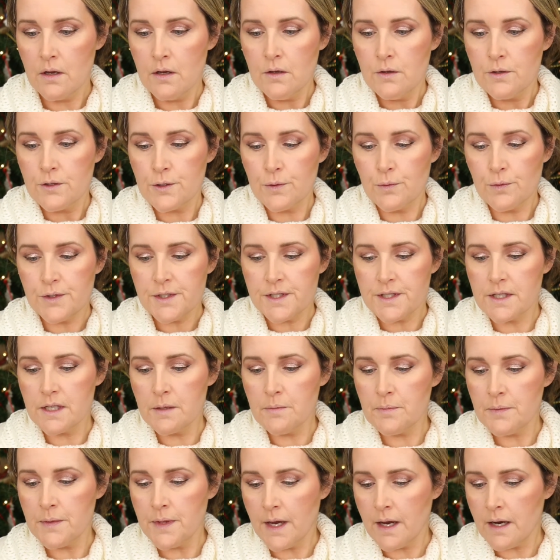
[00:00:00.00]
So we'll
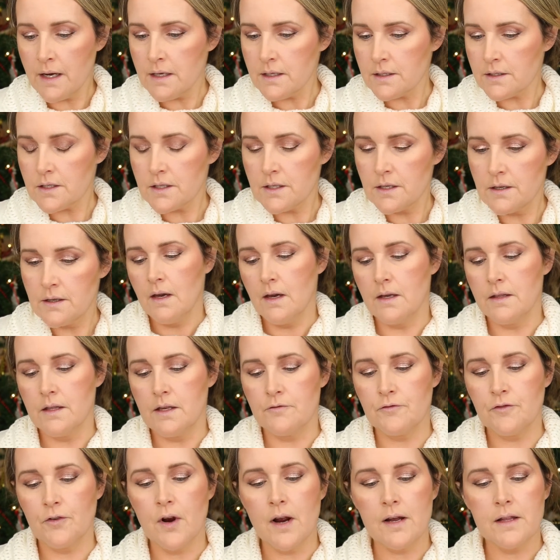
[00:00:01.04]
skip that. And
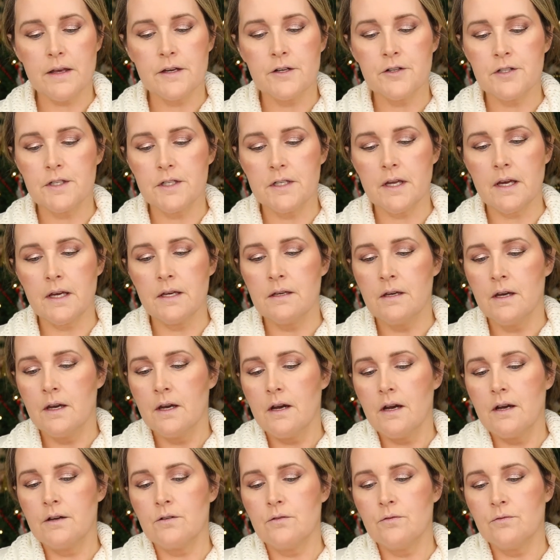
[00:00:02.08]
then for highlighter today,
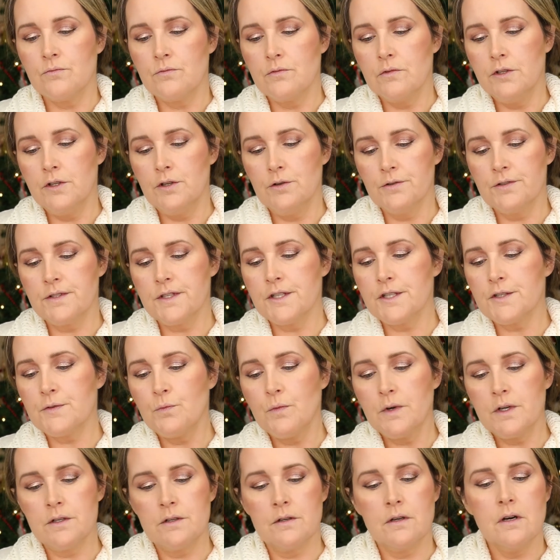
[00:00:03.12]
I don't use this
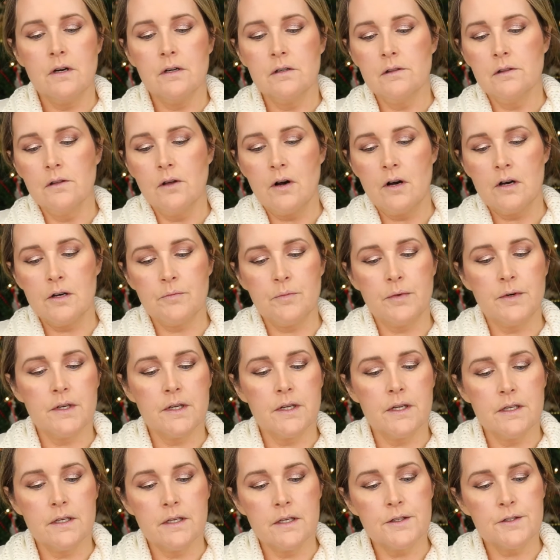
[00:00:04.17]
one a lot, but
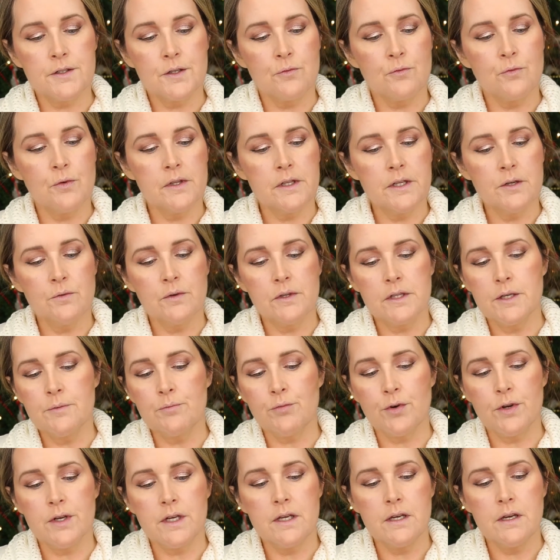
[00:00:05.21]
it is a really, really
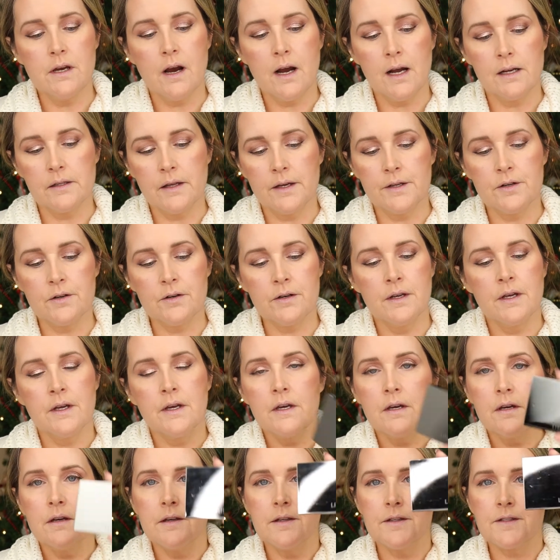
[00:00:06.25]
pretty highlighter.
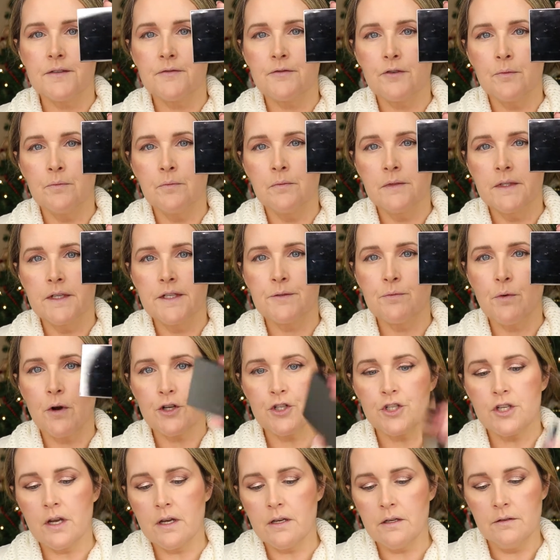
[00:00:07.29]
It's from Lise
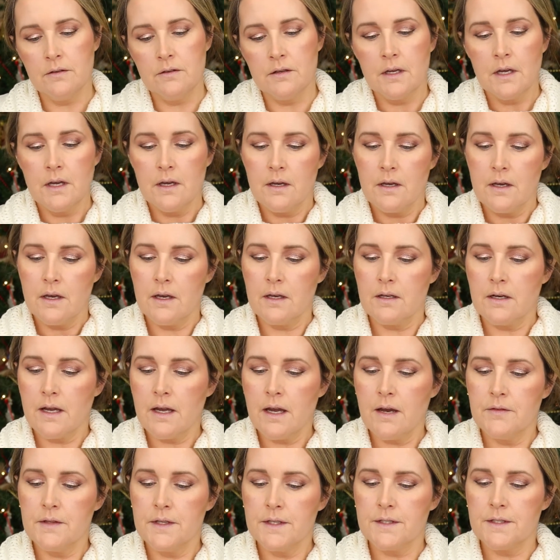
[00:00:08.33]
Watier. And I
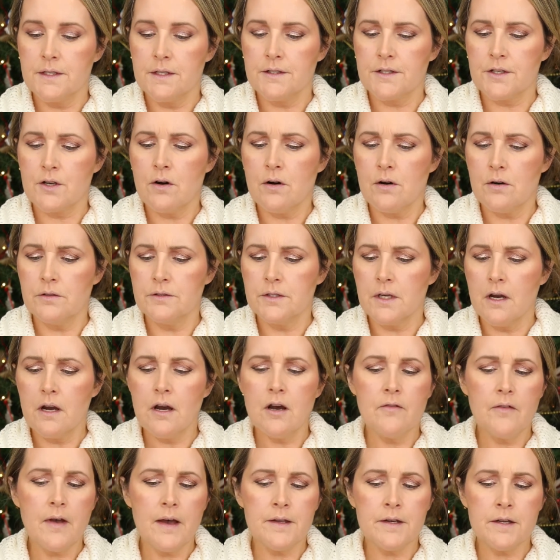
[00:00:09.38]
have this, it's called a
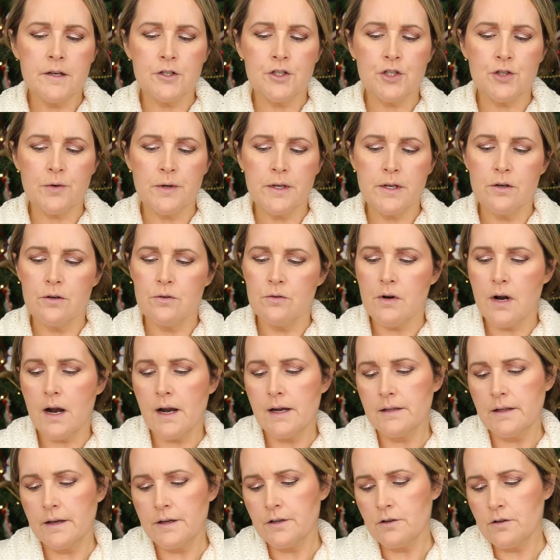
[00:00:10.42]
Havana Trio
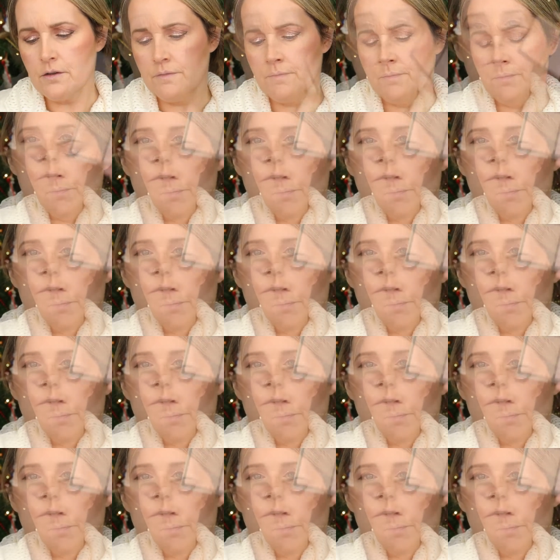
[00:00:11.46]
highlighter.